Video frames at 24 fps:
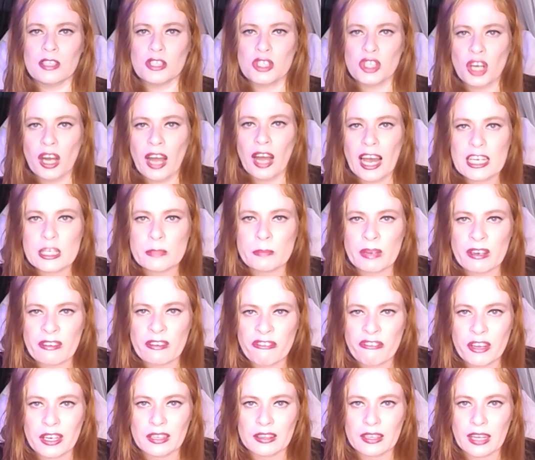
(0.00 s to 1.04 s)
Does your
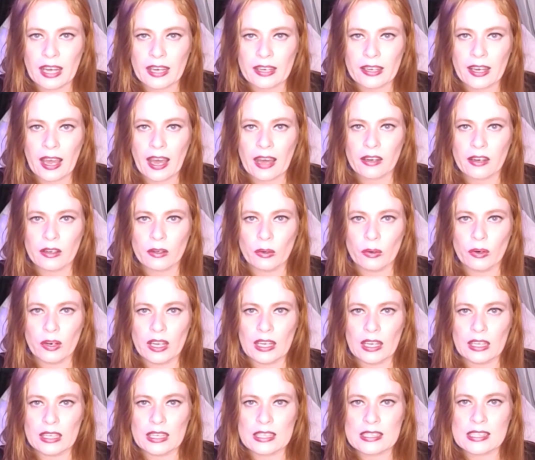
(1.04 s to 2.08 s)
husband fit in that
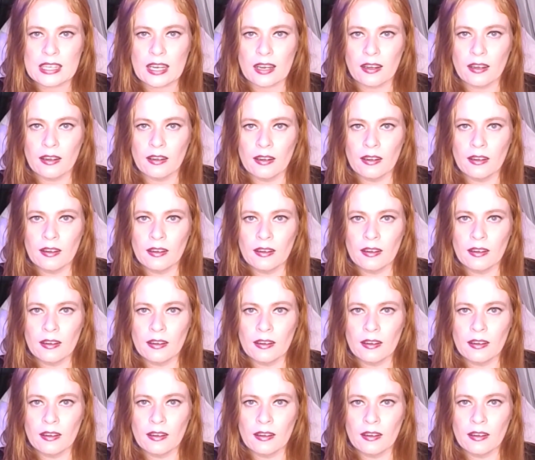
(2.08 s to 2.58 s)
category, Alyssa?